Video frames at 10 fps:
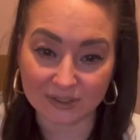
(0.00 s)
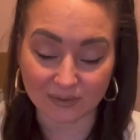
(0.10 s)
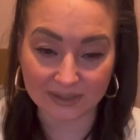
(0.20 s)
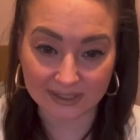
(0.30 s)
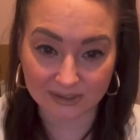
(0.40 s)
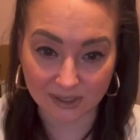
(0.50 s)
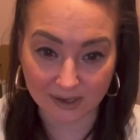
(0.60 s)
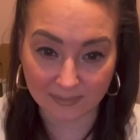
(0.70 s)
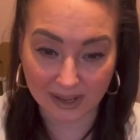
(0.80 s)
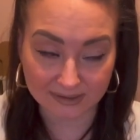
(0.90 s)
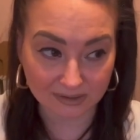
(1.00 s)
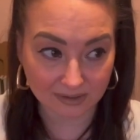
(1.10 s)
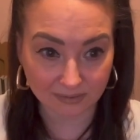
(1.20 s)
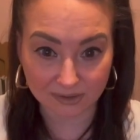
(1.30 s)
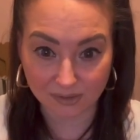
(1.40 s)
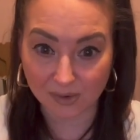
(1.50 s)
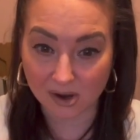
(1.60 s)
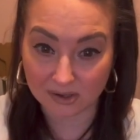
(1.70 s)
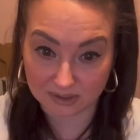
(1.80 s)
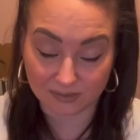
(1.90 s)
So he did head
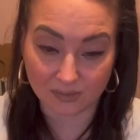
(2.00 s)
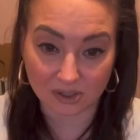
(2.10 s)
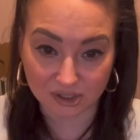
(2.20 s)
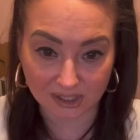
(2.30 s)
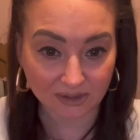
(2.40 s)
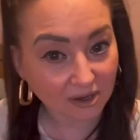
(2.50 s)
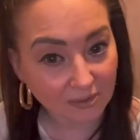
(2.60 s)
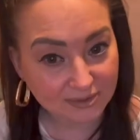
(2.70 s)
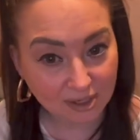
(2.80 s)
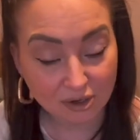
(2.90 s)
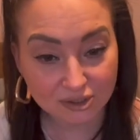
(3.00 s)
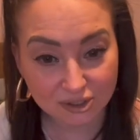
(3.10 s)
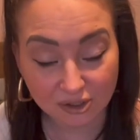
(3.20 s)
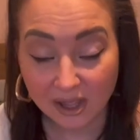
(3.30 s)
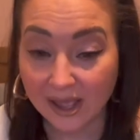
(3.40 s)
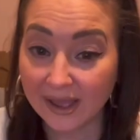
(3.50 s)
towards what she thought was a hostel,